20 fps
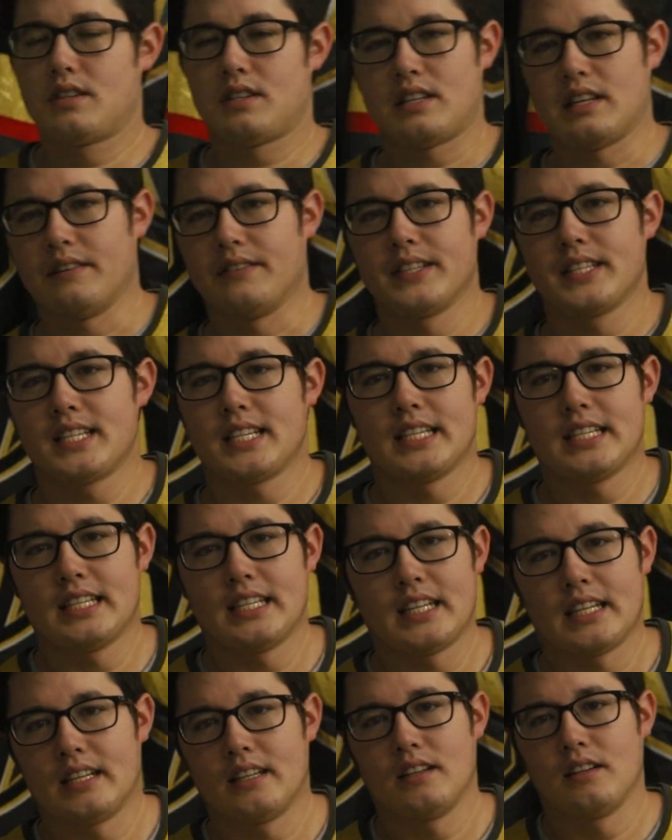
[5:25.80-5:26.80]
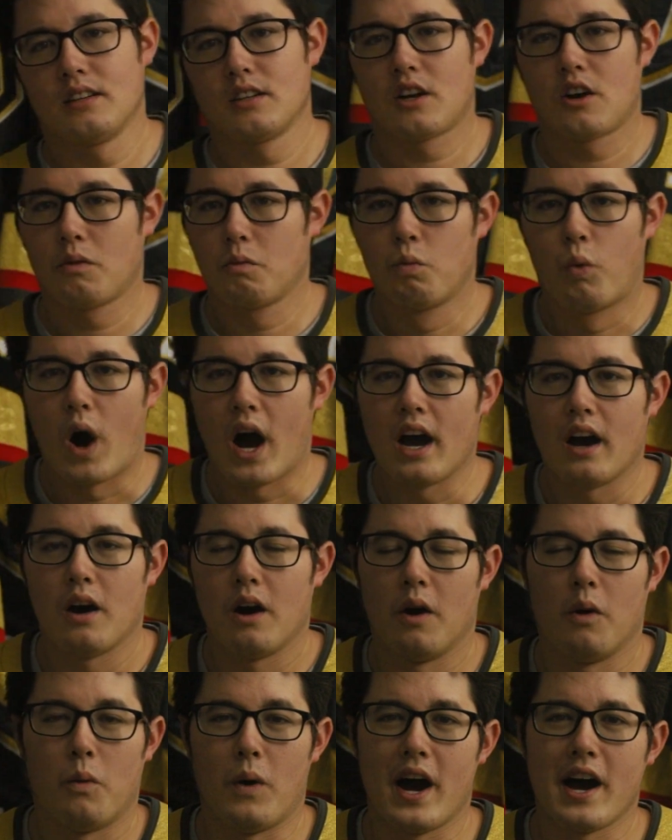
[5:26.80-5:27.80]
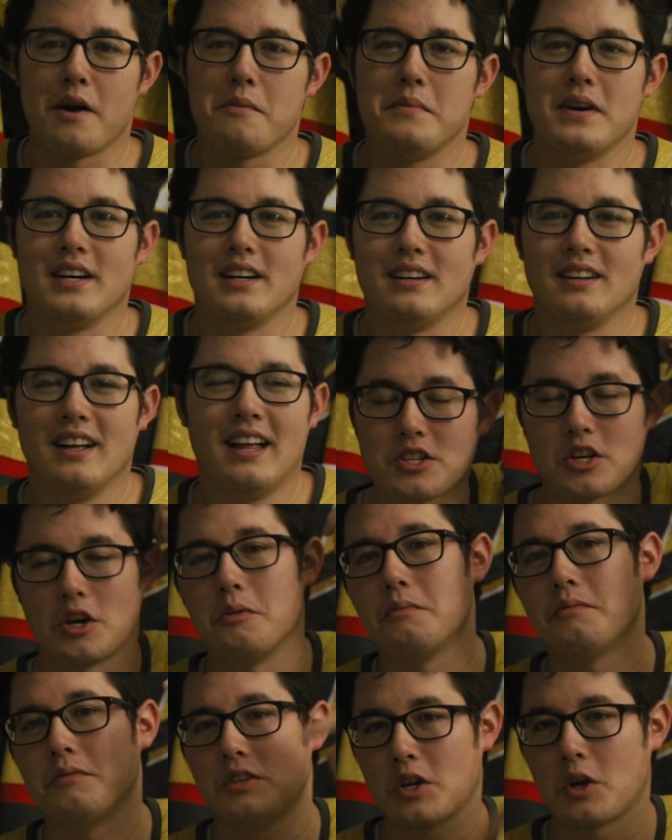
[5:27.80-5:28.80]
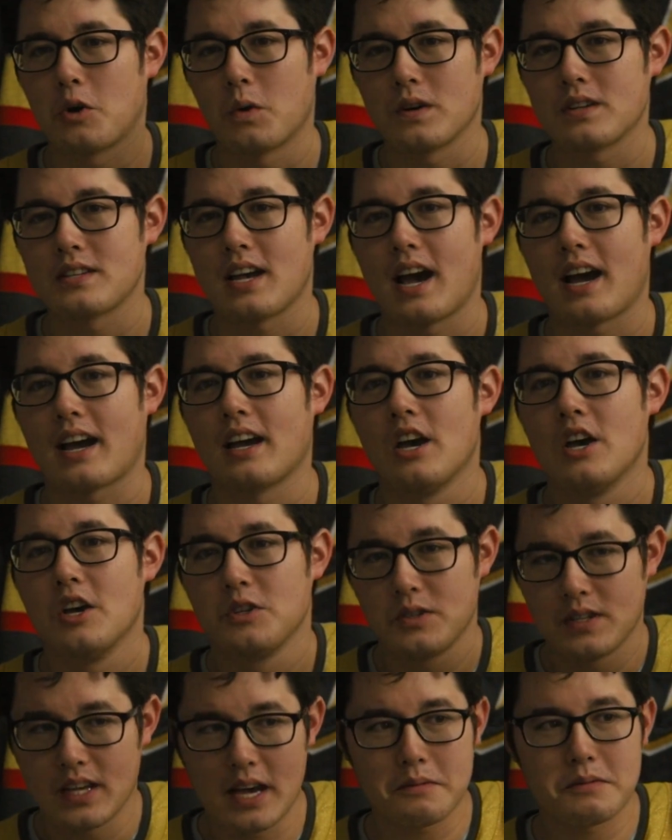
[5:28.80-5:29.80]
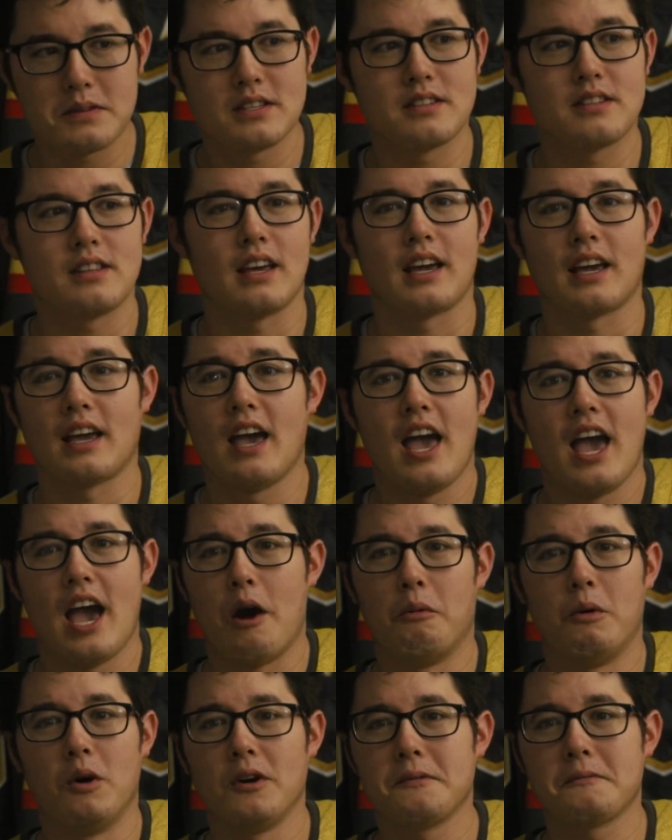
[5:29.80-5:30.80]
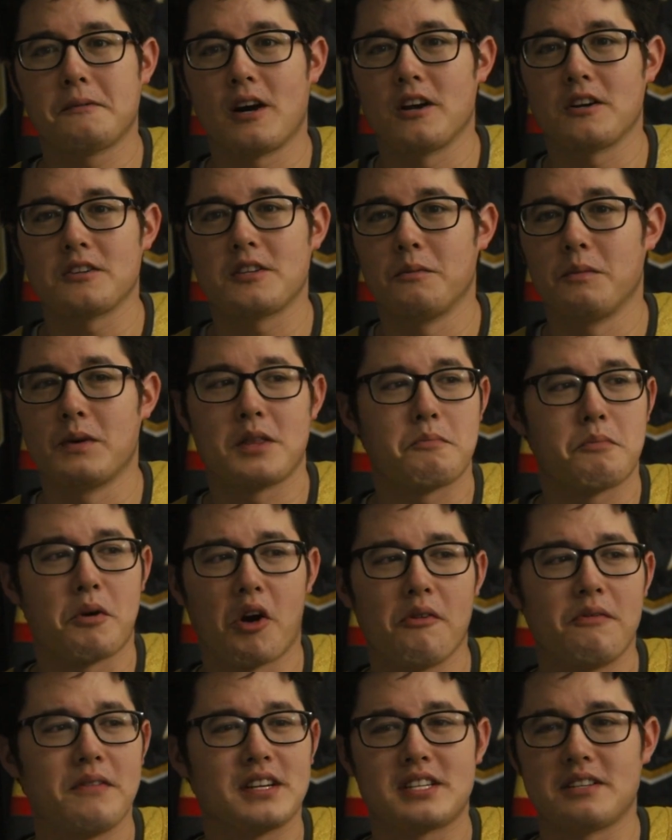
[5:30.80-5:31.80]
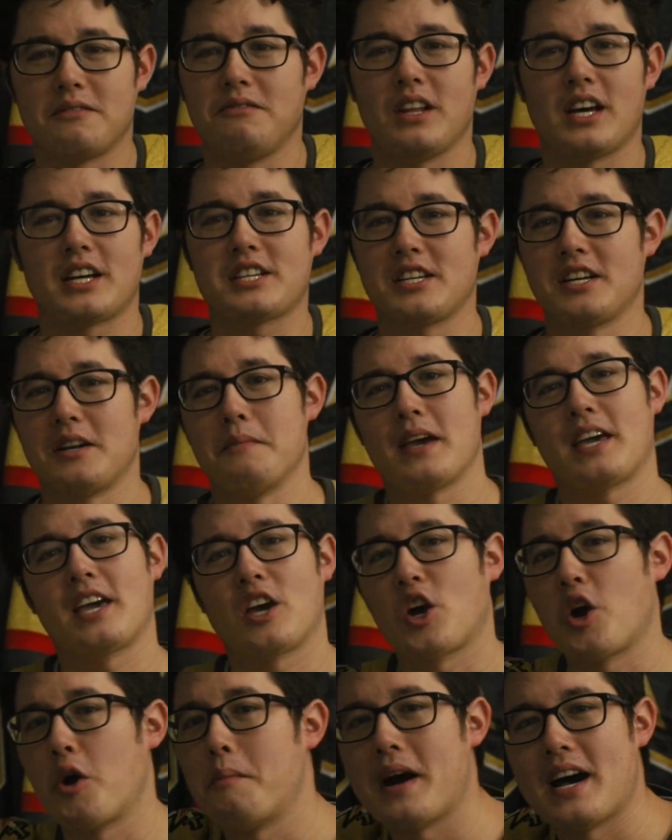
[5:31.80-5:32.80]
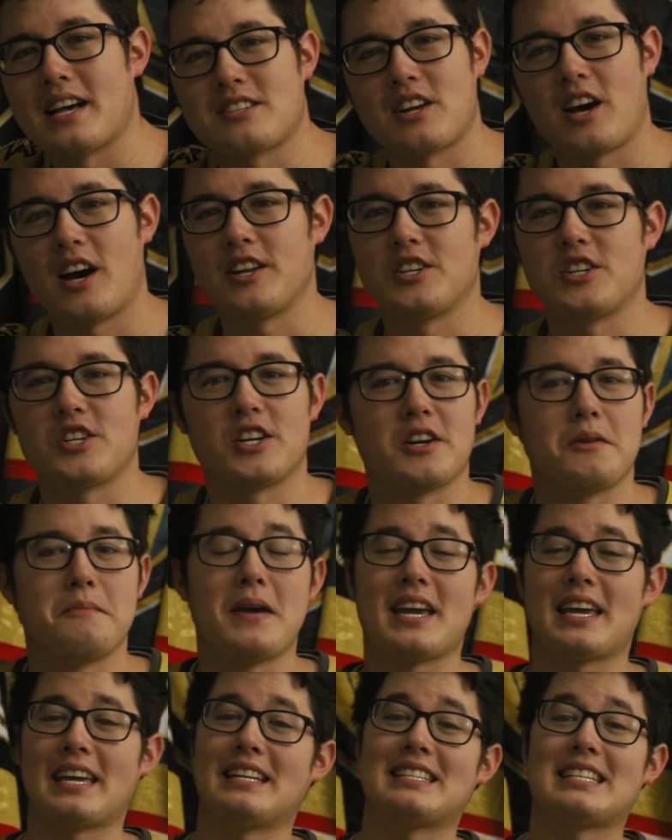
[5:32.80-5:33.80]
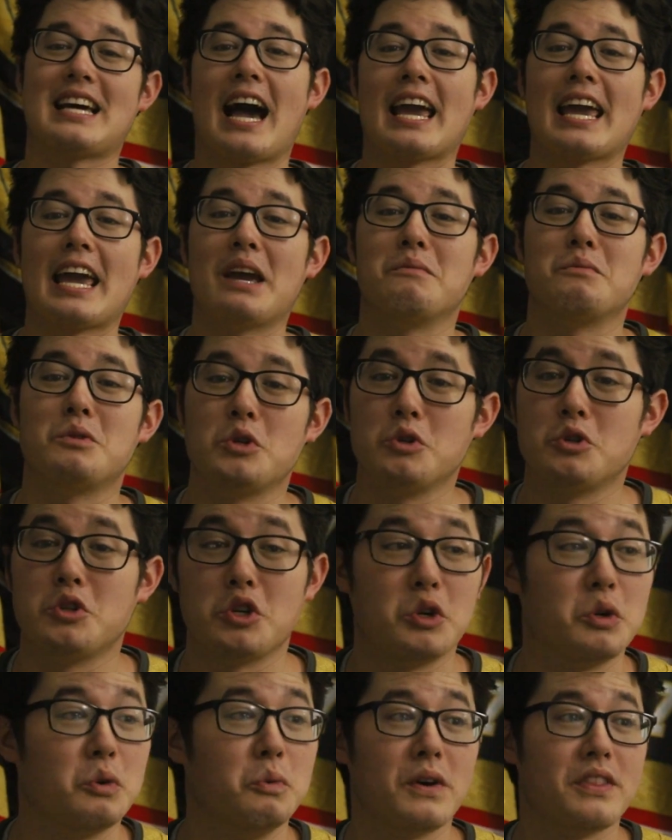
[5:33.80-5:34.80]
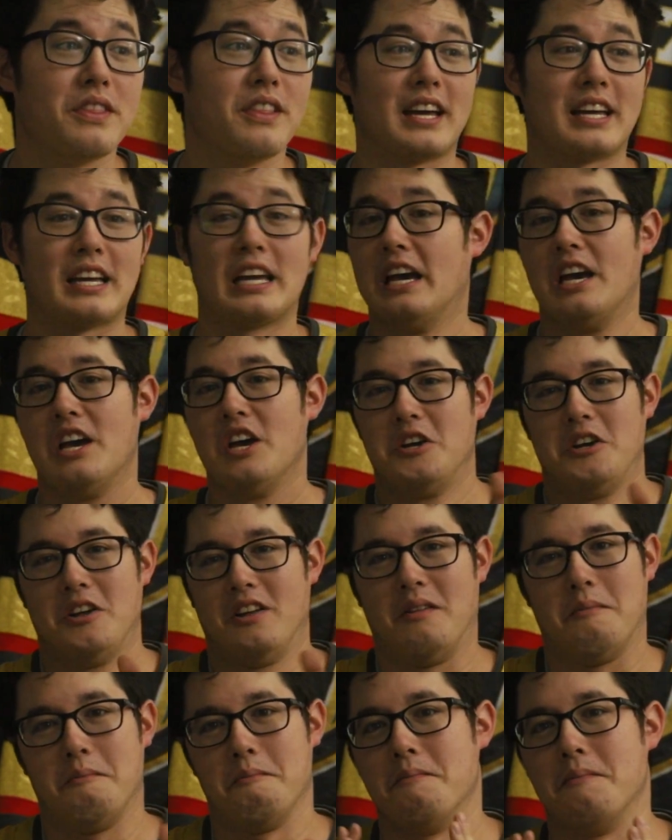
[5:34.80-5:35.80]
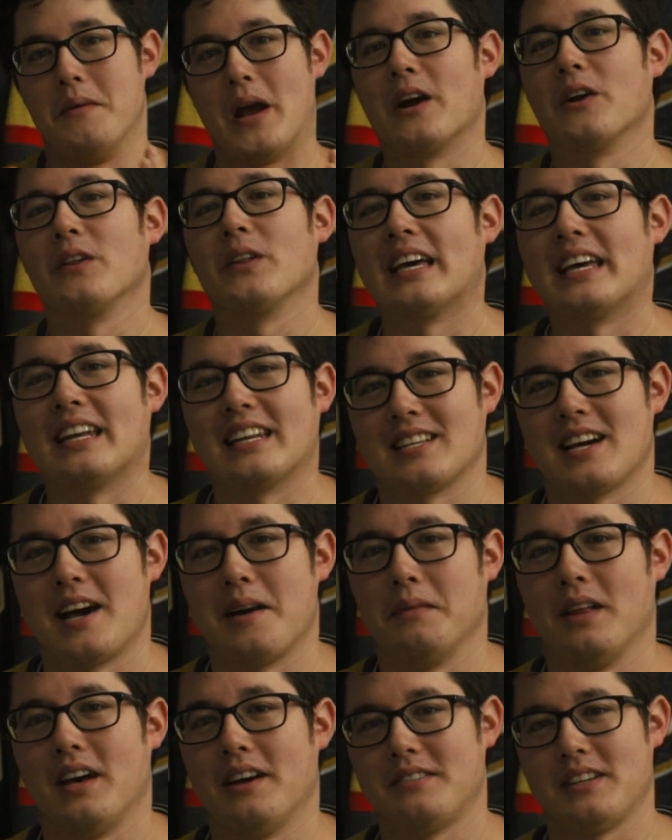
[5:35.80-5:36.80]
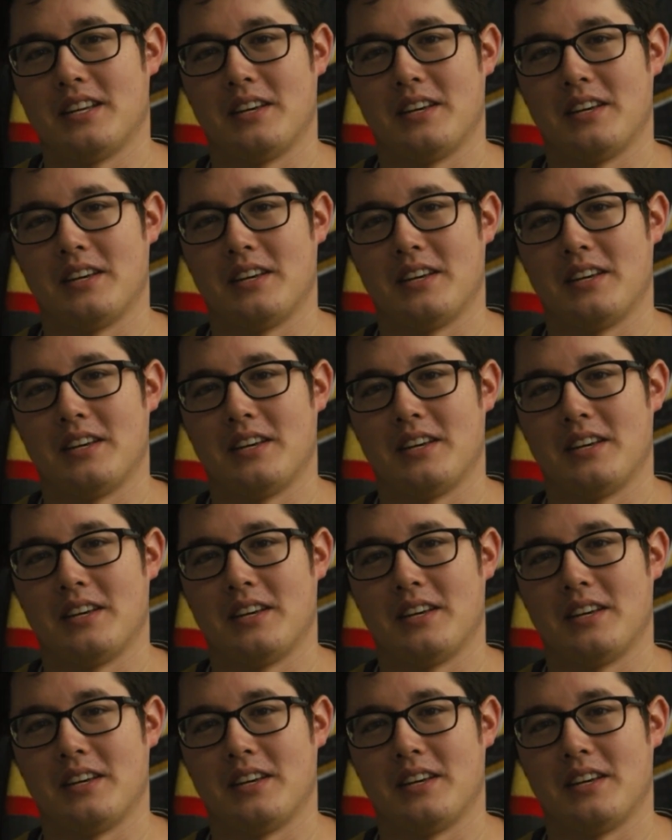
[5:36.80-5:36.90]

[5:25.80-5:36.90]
Stephenson, and Wild, Wild Bill. Stone to Korczak slaps this thing and William Karlsson with a perfect deflection to make it go past Oettinger to make it tie game 2-2 with like uh, barely any time left.